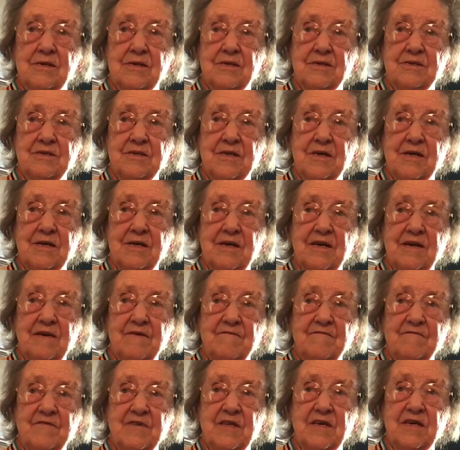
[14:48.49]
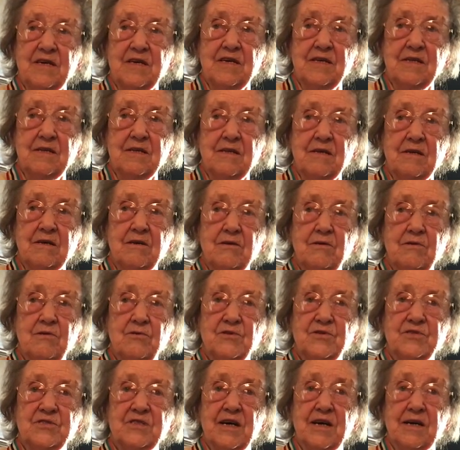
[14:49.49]
they lived in
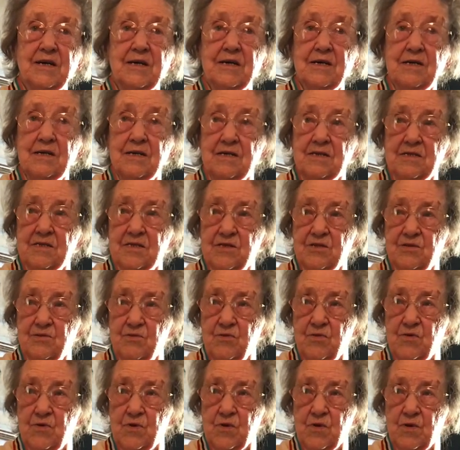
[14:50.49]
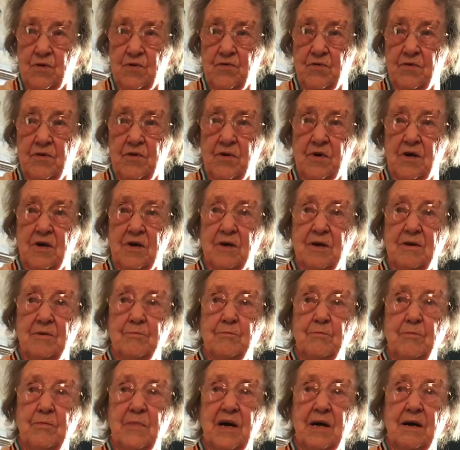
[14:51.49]
Los Angeles, though.
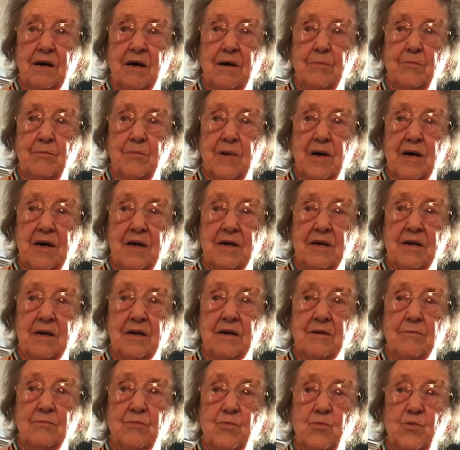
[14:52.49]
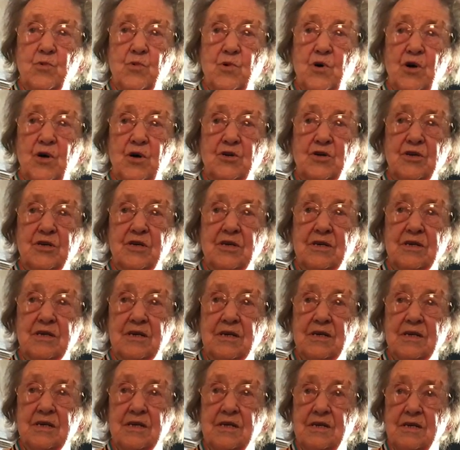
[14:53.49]
Marianne
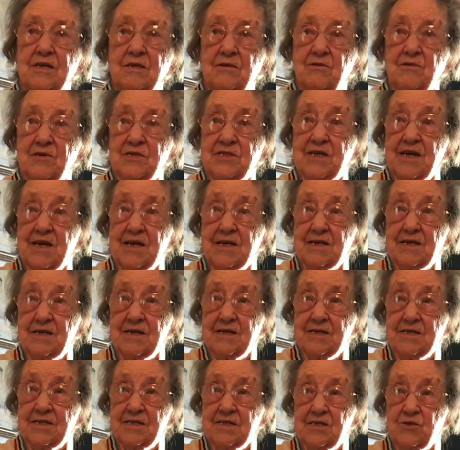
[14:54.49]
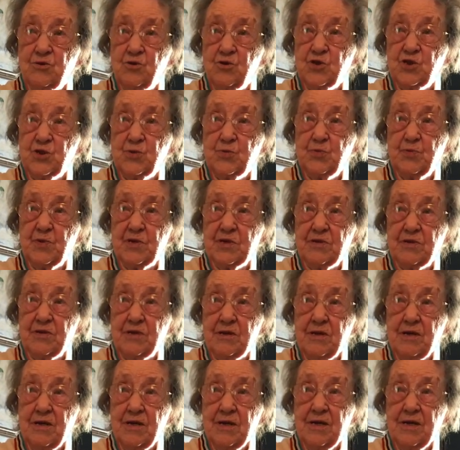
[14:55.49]
working in Los Angeles Hospital.